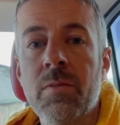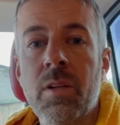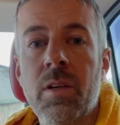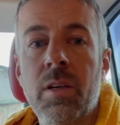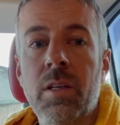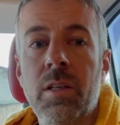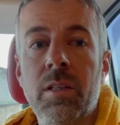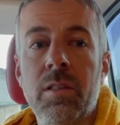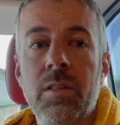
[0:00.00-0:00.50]

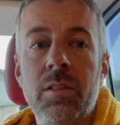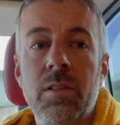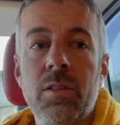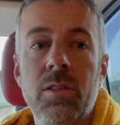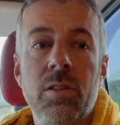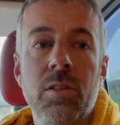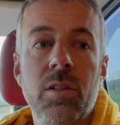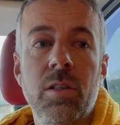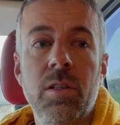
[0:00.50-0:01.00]
and
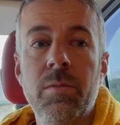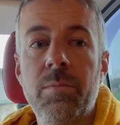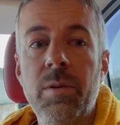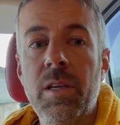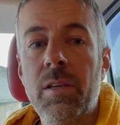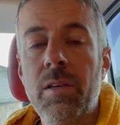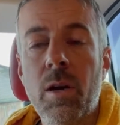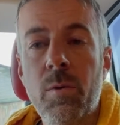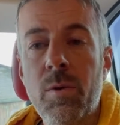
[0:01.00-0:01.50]
you're going to
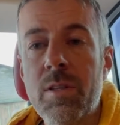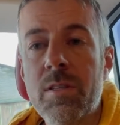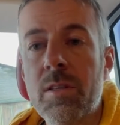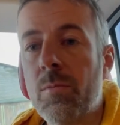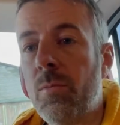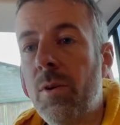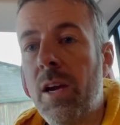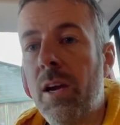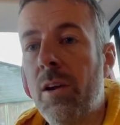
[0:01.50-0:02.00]
be going
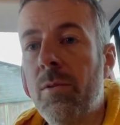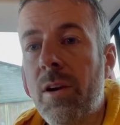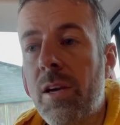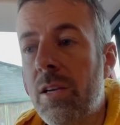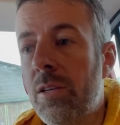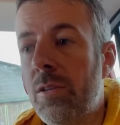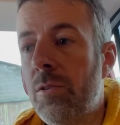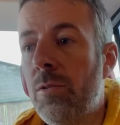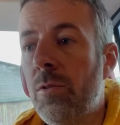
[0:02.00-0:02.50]
somewhere where
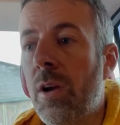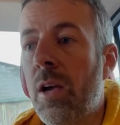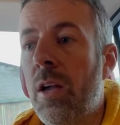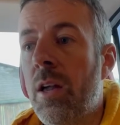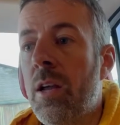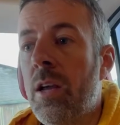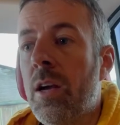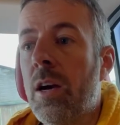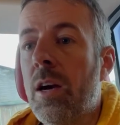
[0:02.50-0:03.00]
you
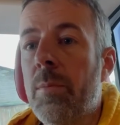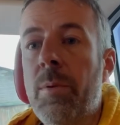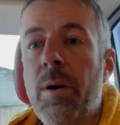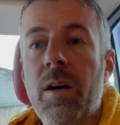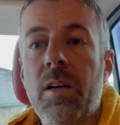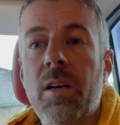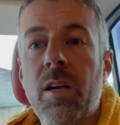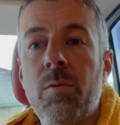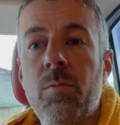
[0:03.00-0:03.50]
are
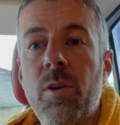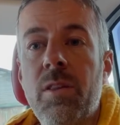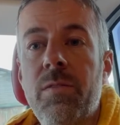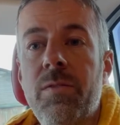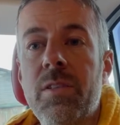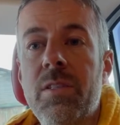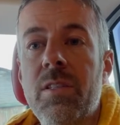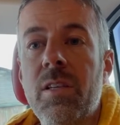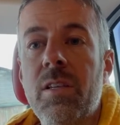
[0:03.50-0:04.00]
parking with
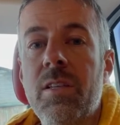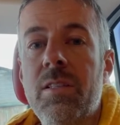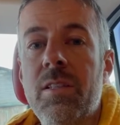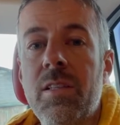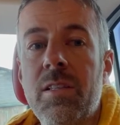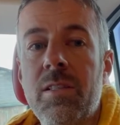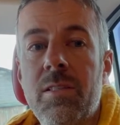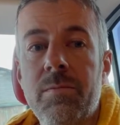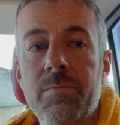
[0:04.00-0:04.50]

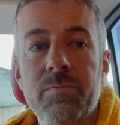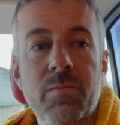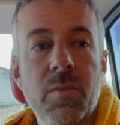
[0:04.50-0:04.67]
facilities,